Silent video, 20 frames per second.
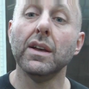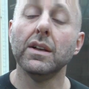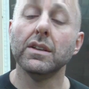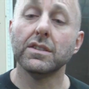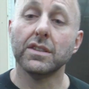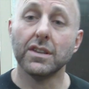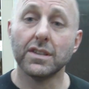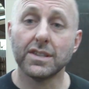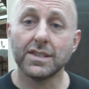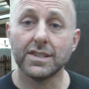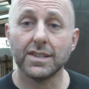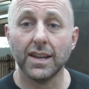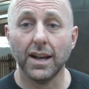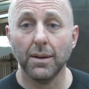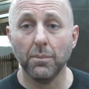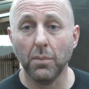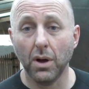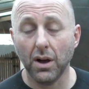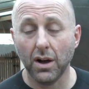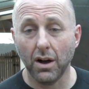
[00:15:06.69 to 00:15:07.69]
So
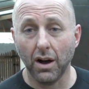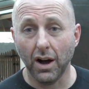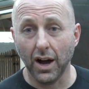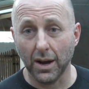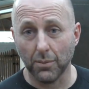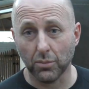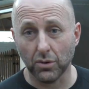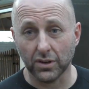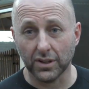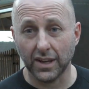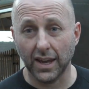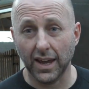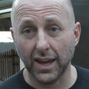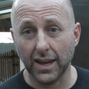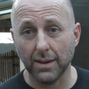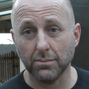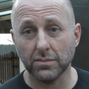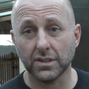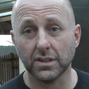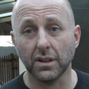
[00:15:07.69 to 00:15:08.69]
some hybrid
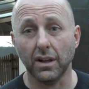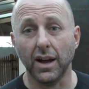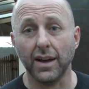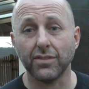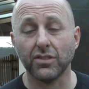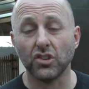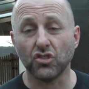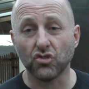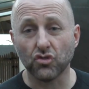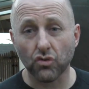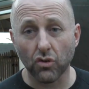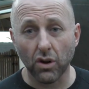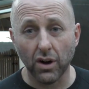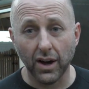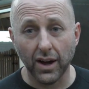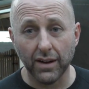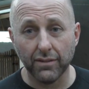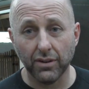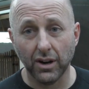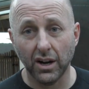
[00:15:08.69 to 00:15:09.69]
cams, like the
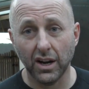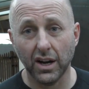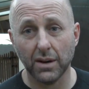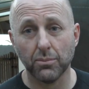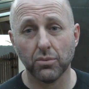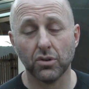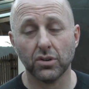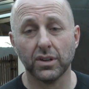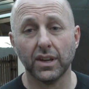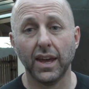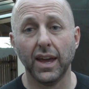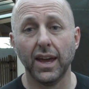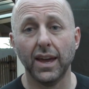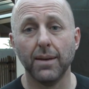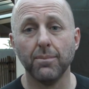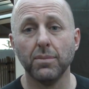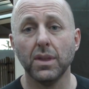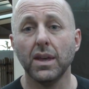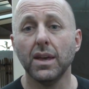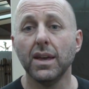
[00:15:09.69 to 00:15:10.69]
Drive hybrid
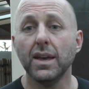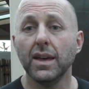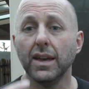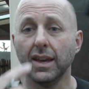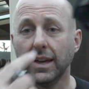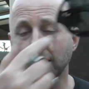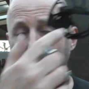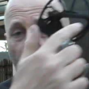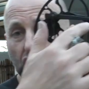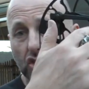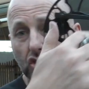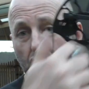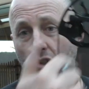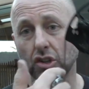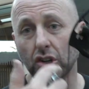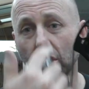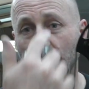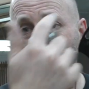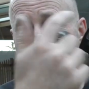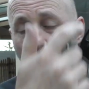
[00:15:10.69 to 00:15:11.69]
cam, is a
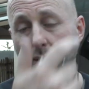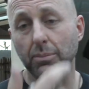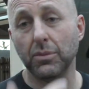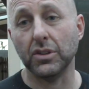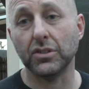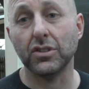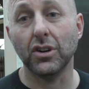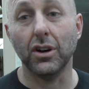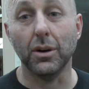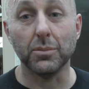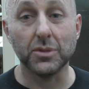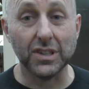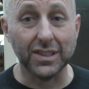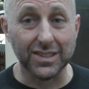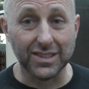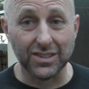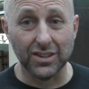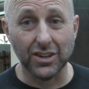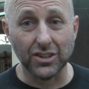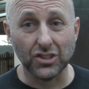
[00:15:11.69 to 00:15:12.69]
circle up the top, so
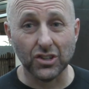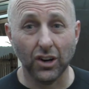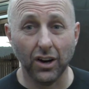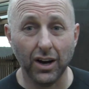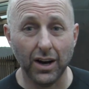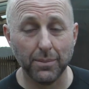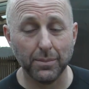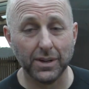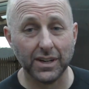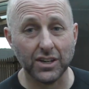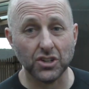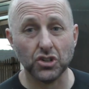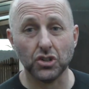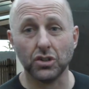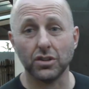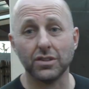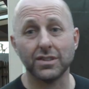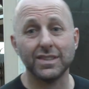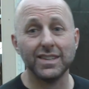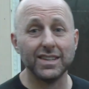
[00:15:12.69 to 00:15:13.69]
there's no timing
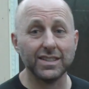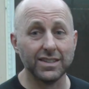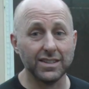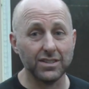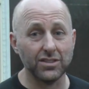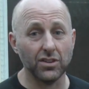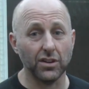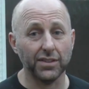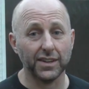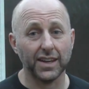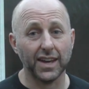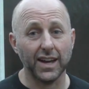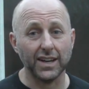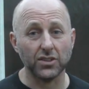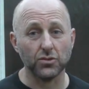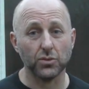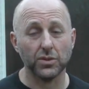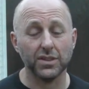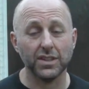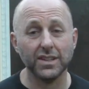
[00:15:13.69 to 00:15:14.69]
issues. This is not the
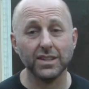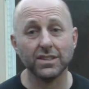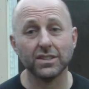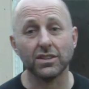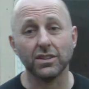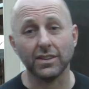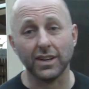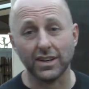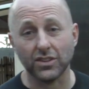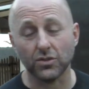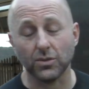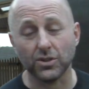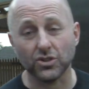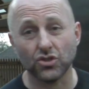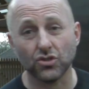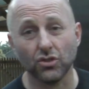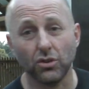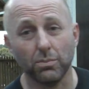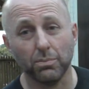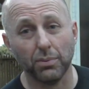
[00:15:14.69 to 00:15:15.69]
case with this. You need to
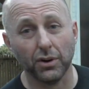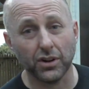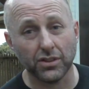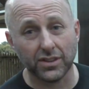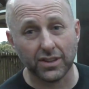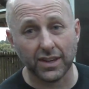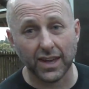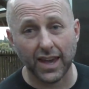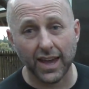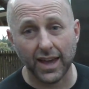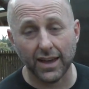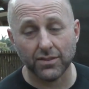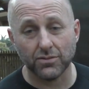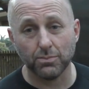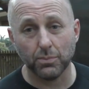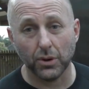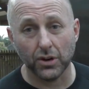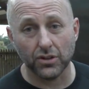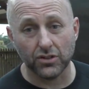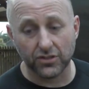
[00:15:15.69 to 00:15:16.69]
ensure both
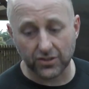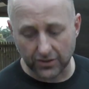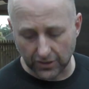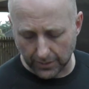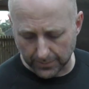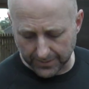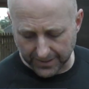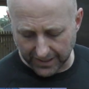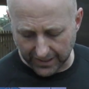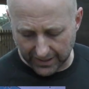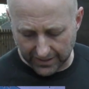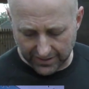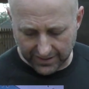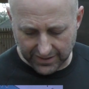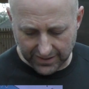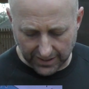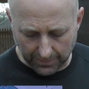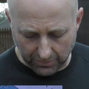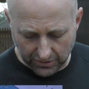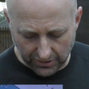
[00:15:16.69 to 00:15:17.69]
stops hit at the
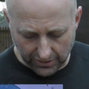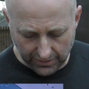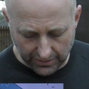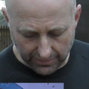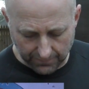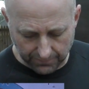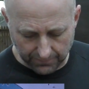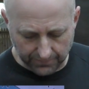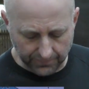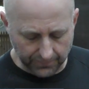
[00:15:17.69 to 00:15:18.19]
same time.